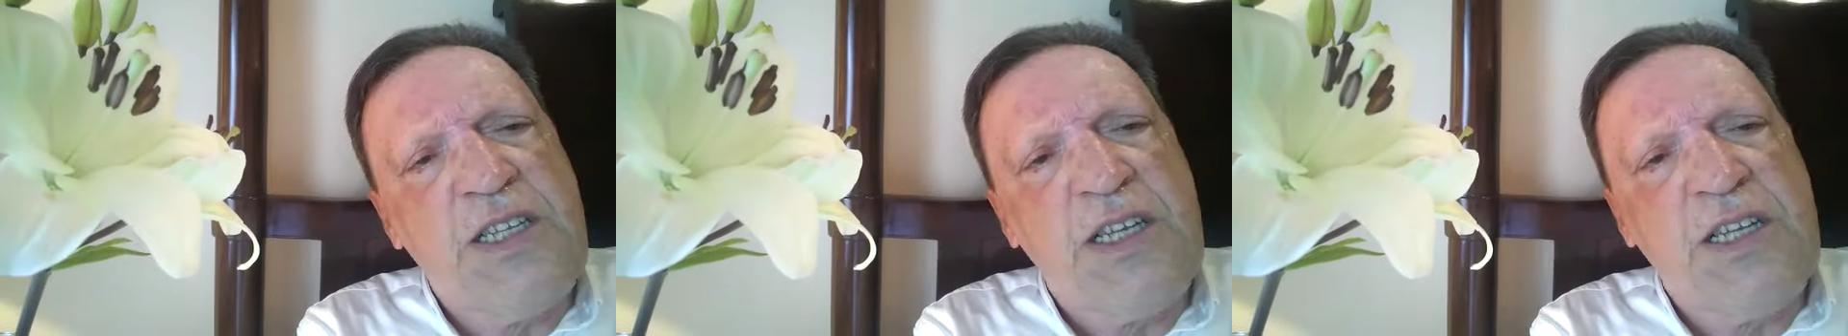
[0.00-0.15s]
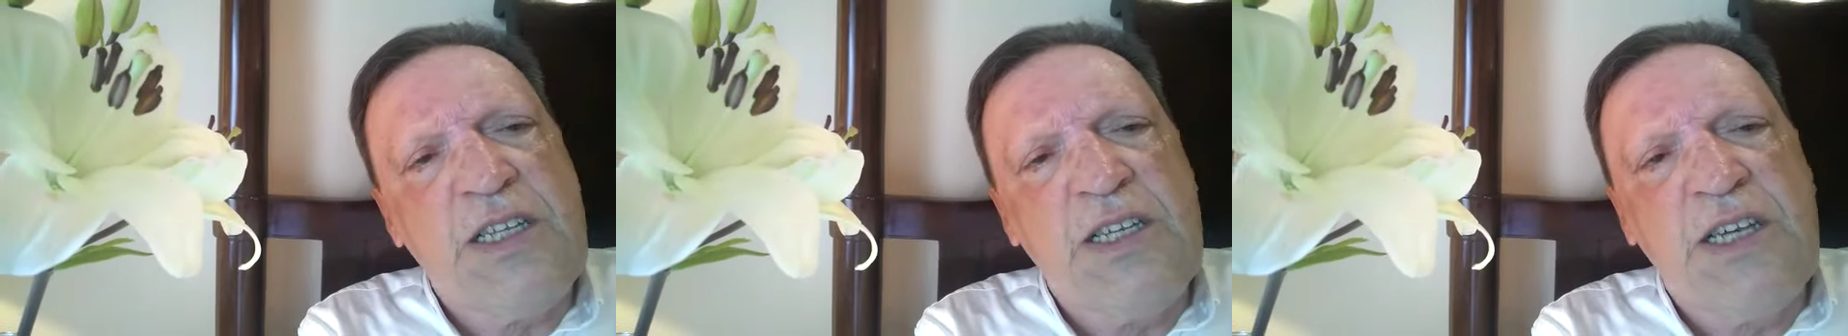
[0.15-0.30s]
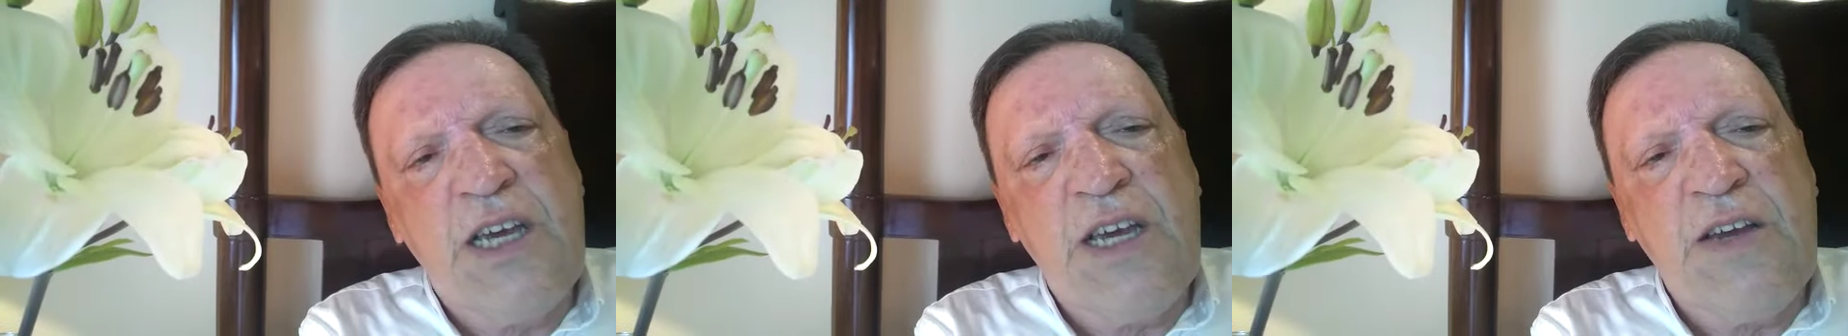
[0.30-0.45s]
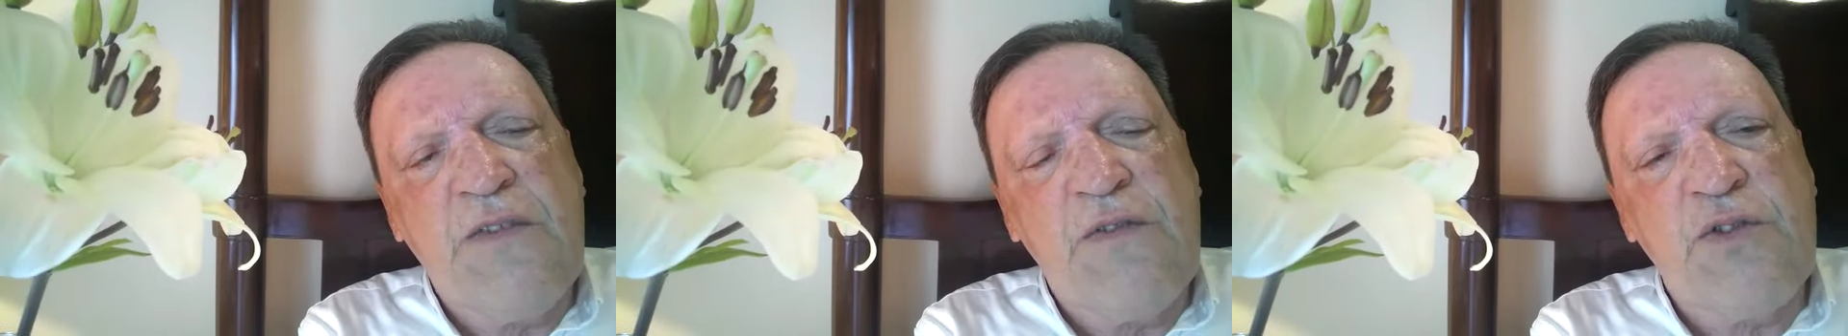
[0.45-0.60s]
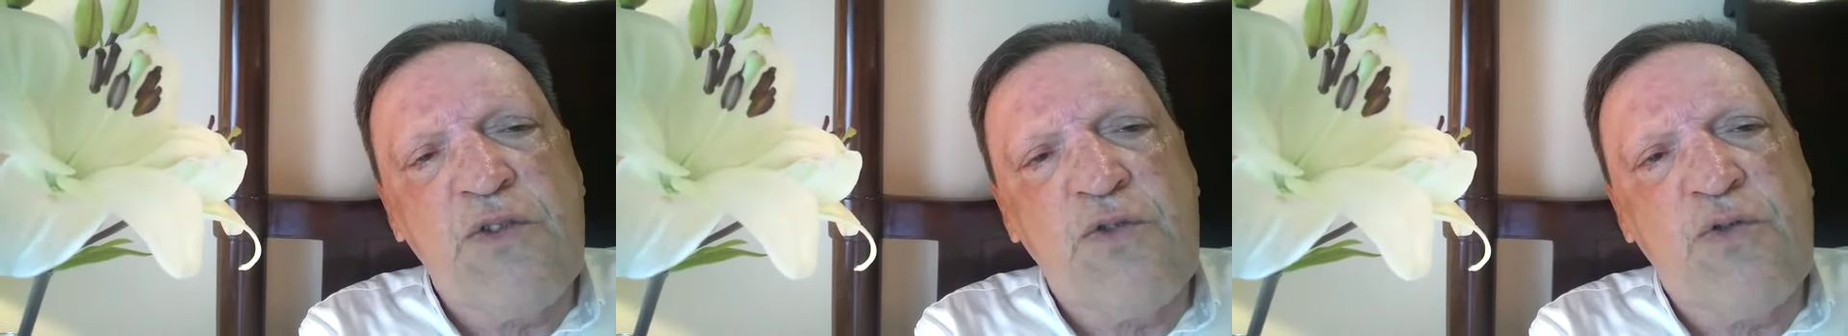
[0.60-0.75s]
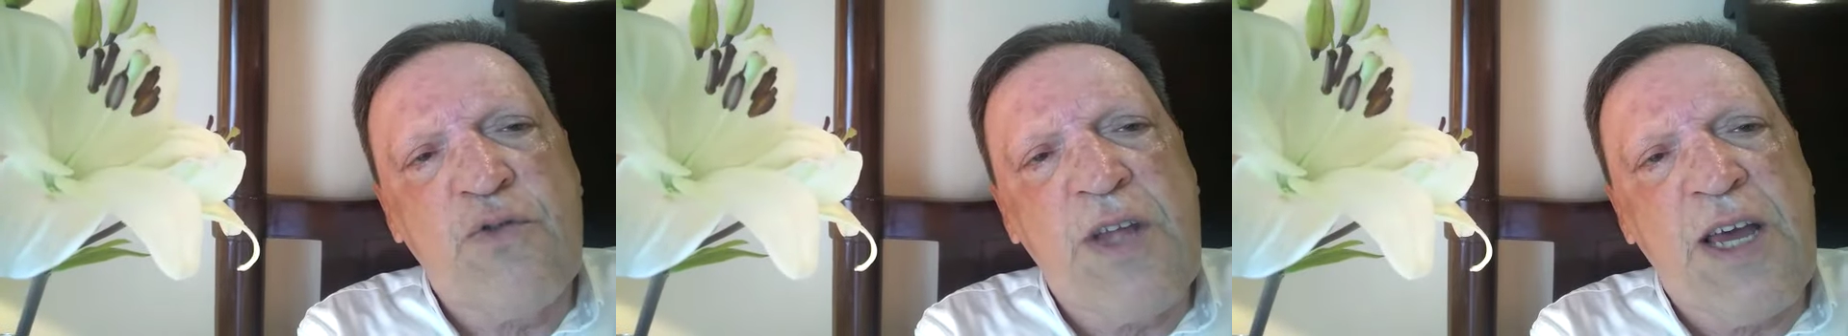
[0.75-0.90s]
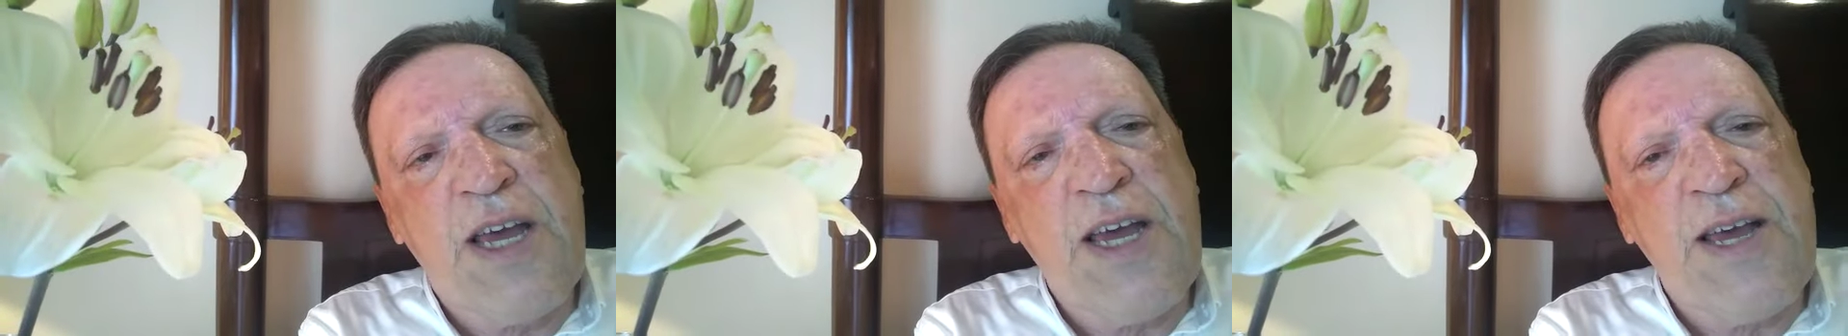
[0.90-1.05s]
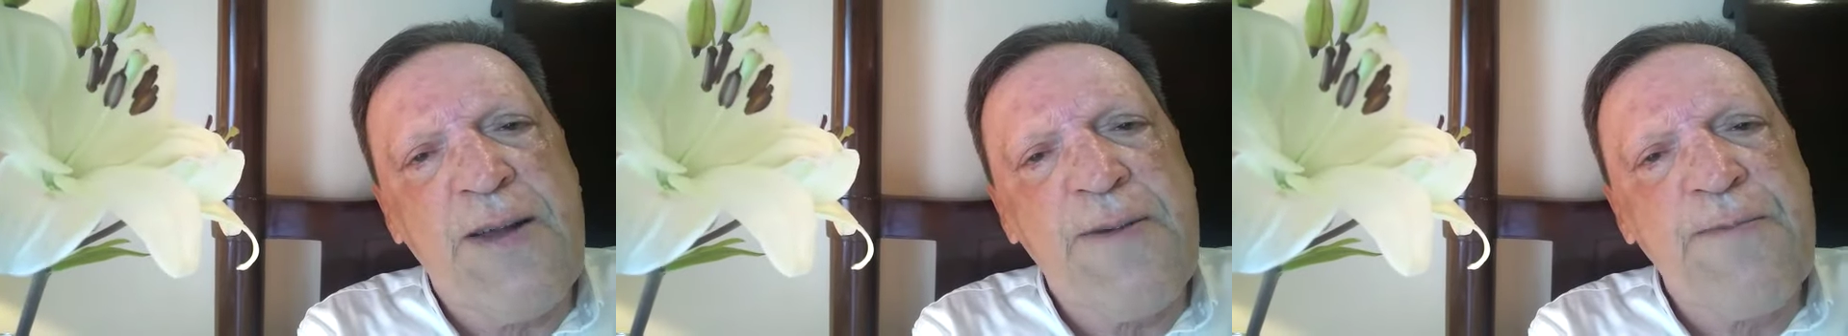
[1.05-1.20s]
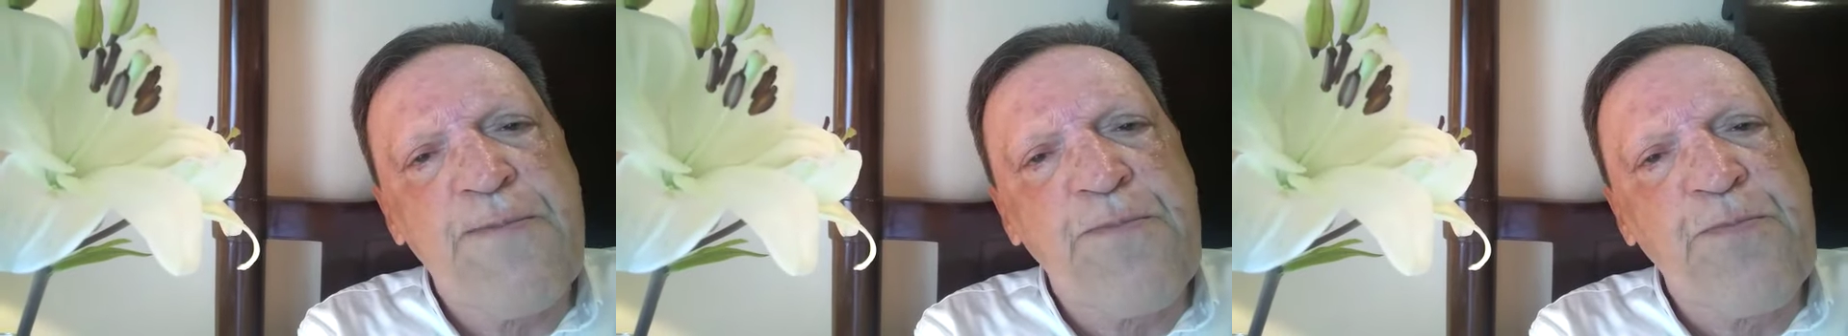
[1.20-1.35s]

it gave today,